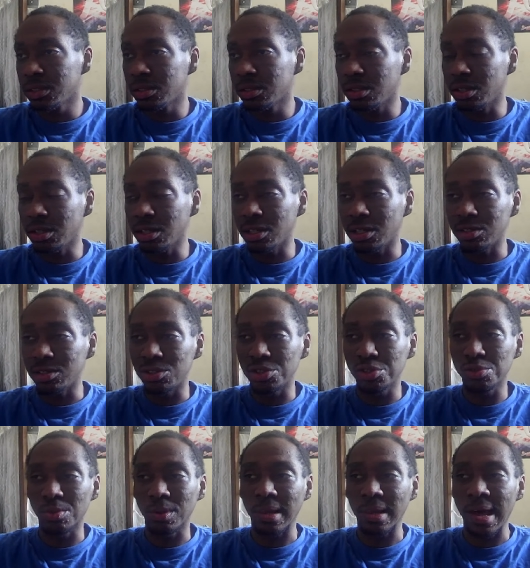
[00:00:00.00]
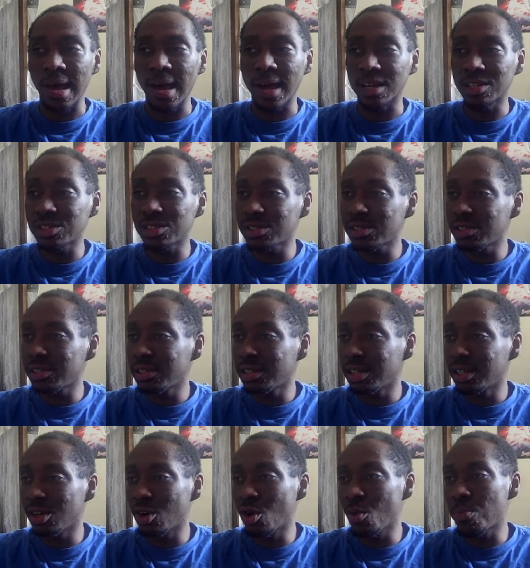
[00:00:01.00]
Look at it. Just relaxed.
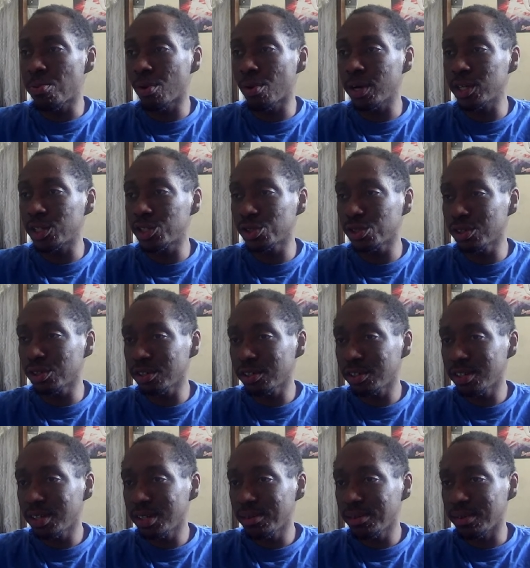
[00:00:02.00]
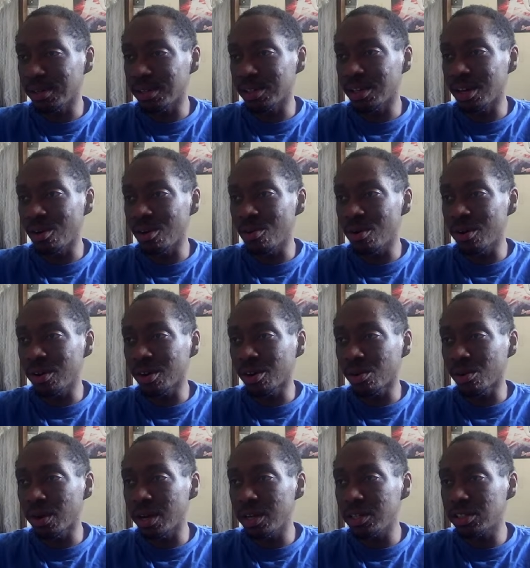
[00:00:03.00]
No pressure because they don't want to
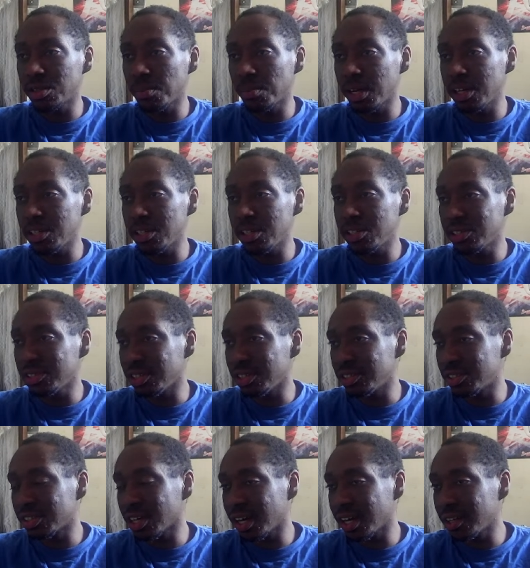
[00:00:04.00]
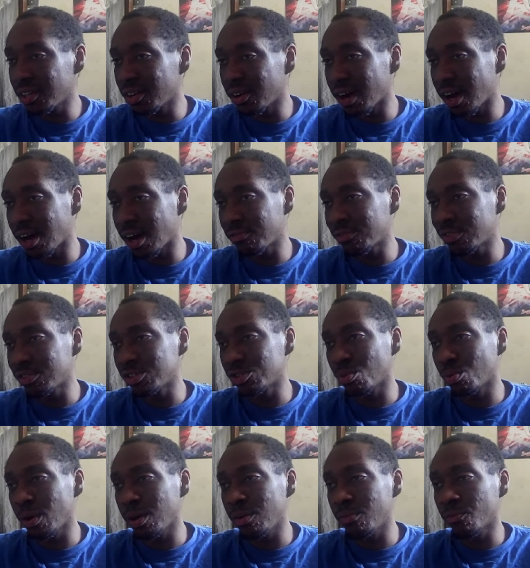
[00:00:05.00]
create spaces inside their half. They're just
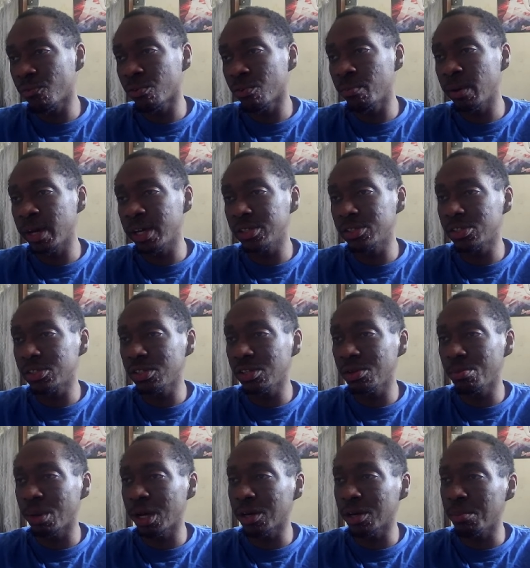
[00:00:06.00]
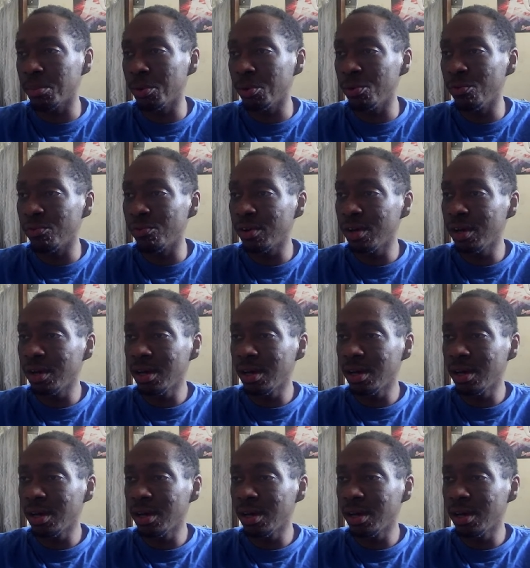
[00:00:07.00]
waiting for Man City to make a move.